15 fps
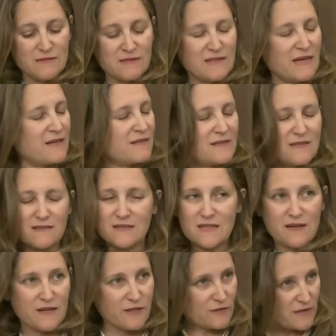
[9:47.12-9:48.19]
That is
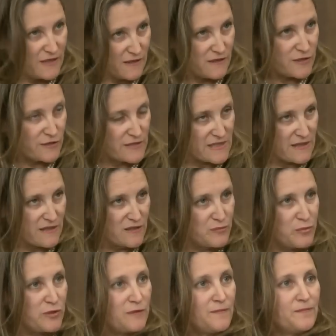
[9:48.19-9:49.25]
entirely
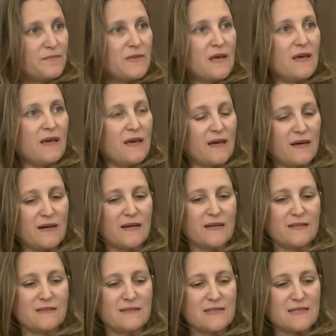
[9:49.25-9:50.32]
understandable,
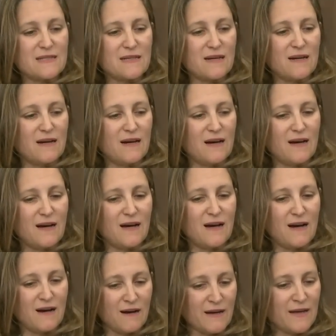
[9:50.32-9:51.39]
and
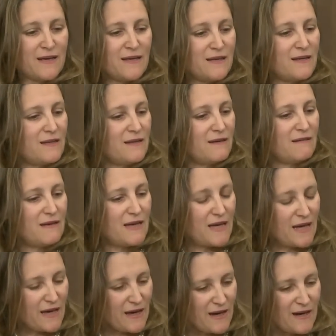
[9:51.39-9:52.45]
I
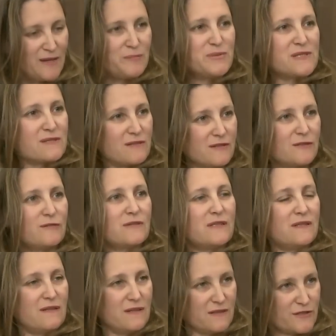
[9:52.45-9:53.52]

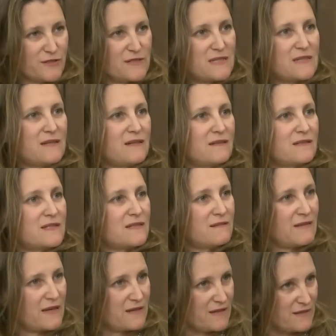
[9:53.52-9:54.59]
absolutely understand
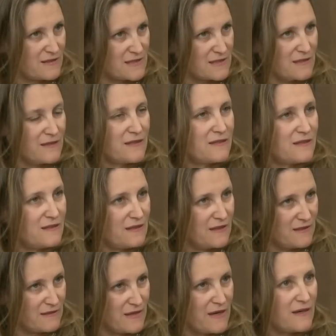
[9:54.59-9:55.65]
that anxiety
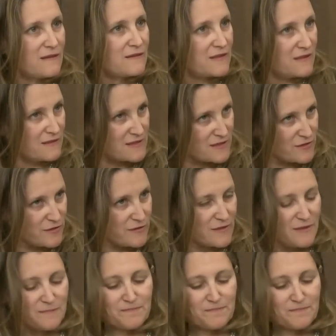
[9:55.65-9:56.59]
and that concern.